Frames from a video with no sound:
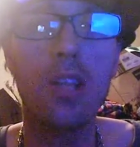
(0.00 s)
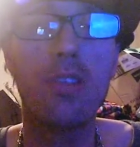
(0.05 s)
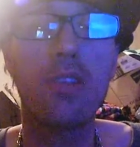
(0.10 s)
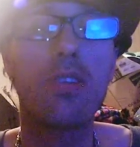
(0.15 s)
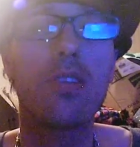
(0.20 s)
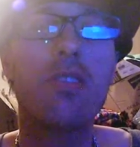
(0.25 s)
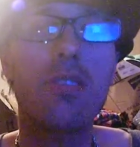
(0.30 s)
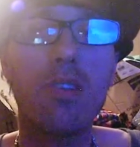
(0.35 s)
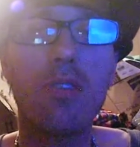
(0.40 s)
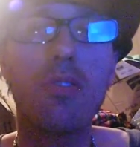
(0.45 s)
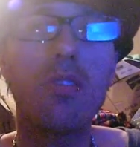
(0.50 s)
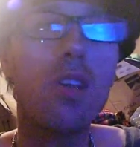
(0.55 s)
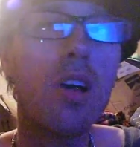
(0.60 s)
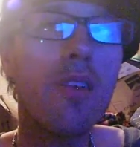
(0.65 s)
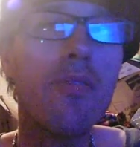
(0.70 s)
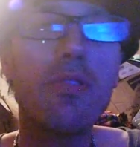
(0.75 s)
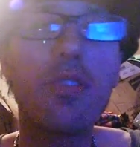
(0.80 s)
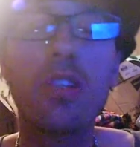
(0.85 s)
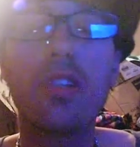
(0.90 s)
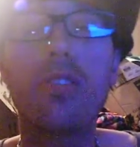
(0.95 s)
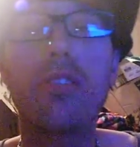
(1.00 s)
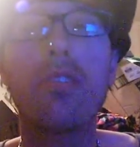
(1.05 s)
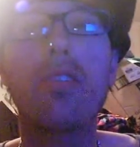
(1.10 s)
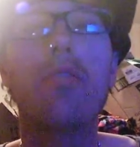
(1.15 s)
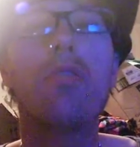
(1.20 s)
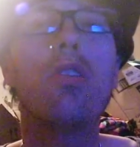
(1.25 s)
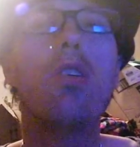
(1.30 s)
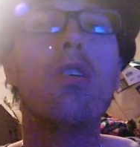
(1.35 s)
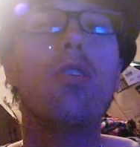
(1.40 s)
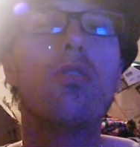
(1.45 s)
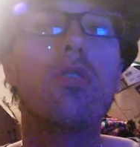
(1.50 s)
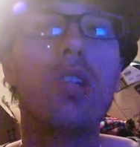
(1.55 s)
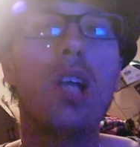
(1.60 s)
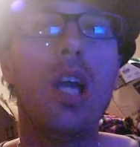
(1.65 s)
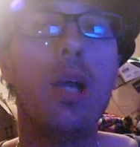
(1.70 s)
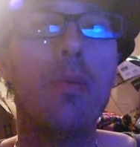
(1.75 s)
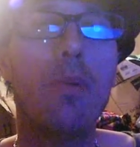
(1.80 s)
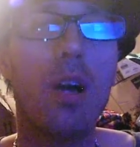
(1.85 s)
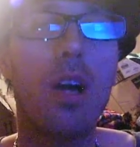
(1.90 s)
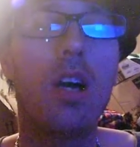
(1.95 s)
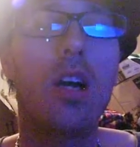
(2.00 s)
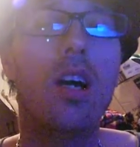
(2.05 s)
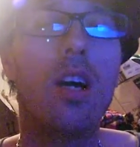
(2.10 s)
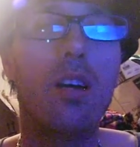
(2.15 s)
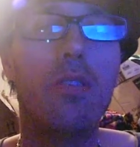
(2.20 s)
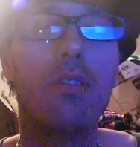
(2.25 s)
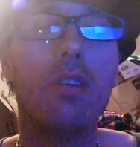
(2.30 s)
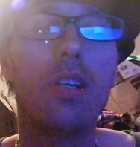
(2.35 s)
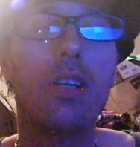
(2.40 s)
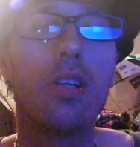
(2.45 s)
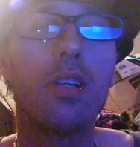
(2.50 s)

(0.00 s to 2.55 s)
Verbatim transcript: There's a well, there's a long time of